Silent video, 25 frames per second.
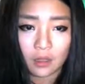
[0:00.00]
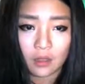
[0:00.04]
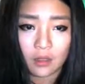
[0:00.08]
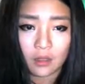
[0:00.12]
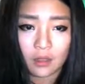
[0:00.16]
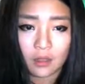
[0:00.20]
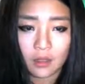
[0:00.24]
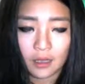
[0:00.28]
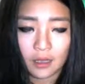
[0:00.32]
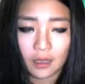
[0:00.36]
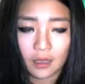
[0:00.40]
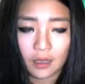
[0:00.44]

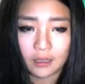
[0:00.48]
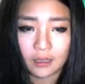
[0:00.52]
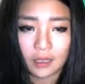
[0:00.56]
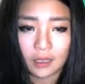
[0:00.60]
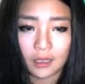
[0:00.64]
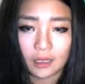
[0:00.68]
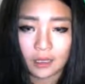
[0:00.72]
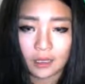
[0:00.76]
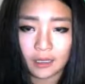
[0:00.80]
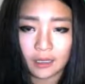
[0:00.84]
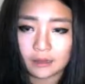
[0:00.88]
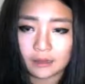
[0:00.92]
then
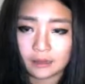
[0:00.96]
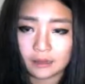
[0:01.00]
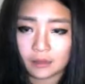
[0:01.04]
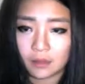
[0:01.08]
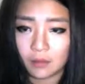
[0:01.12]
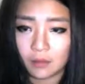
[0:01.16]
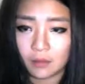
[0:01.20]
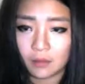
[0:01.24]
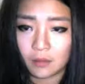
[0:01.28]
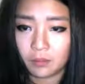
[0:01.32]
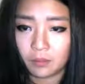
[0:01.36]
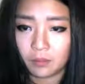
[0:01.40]

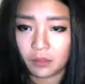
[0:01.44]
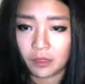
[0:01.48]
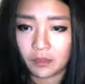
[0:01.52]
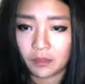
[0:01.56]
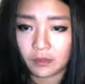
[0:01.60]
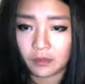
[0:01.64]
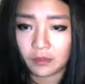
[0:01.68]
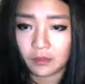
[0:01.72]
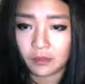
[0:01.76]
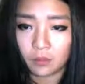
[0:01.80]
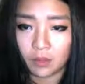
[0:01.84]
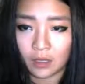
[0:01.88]
x
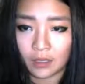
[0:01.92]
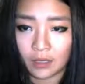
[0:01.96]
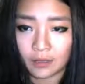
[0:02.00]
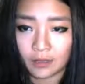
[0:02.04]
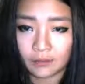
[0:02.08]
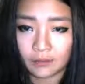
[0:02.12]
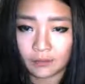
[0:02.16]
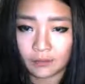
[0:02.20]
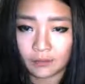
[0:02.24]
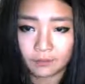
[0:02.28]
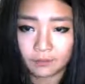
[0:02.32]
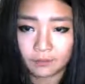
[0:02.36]
plus
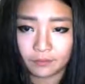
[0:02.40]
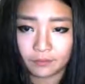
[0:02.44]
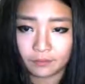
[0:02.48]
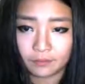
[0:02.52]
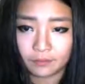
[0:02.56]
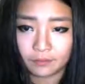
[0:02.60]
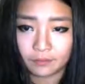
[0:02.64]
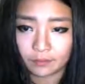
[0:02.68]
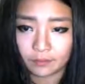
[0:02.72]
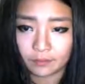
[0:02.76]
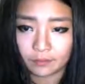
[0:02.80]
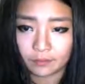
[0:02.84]
y
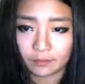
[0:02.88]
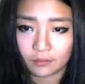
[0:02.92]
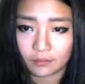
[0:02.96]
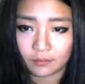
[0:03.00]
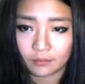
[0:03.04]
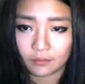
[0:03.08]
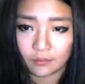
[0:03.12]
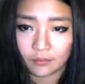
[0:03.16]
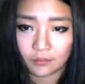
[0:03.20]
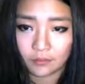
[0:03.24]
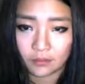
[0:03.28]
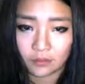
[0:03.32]

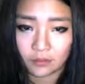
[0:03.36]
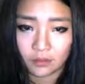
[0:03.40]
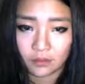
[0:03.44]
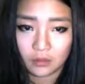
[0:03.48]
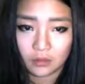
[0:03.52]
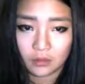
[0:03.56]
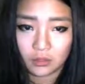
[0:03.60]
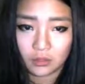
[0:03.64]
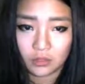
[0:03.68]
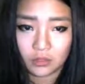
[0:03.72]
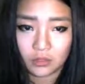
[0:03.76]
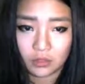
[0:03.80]

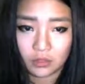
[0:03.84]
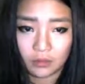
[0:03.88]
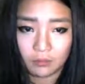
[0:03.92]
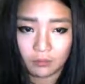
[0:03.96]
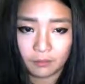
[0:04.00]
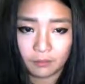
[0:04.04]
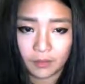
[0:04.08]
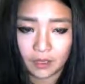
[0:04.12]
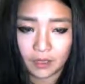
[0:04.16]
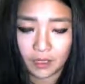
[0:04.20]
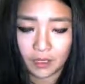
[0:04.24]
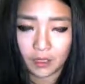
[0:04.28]

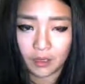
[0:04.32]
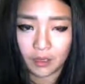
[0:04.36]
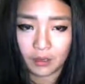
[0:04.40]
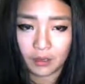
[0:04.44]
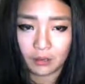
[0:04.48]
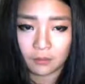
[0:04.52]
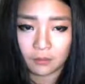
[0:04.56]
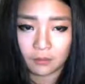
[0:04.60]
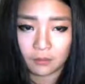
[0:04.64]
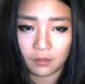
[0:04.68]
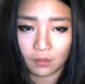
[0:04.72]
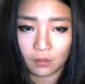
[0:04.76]
should
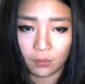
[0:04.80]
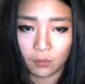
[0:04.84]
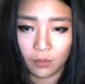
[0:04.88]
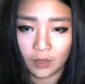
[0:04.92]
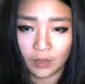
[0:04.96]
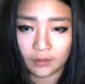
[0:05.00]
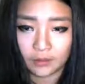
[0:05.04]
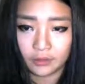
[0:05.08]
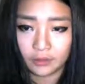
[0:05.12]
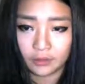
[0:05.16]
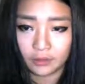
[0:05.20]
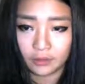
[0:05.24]
become
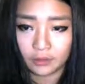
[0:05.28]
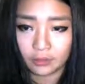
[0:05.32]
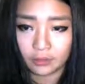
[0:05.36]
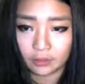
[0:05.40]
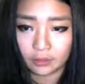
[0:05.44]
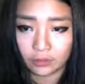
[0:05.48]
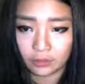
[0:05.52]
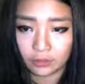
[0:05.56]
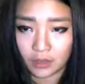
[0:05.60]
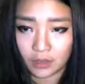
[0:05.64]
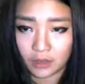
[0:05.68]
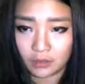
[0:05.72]

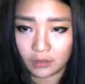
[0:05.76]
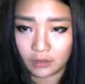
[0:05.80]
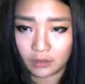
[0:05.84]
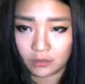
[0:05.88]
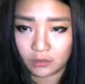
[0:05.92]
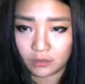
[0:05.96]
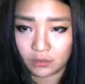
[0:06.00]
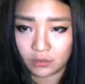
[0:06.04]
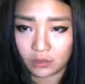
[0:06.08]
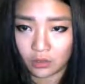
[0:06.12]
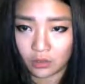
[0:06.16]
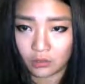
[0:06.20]
103.
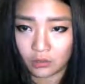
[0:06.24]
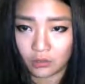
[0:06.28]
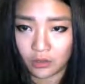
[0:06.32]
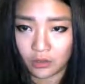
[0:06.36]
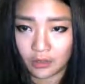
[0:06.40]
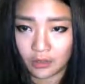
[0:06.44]
So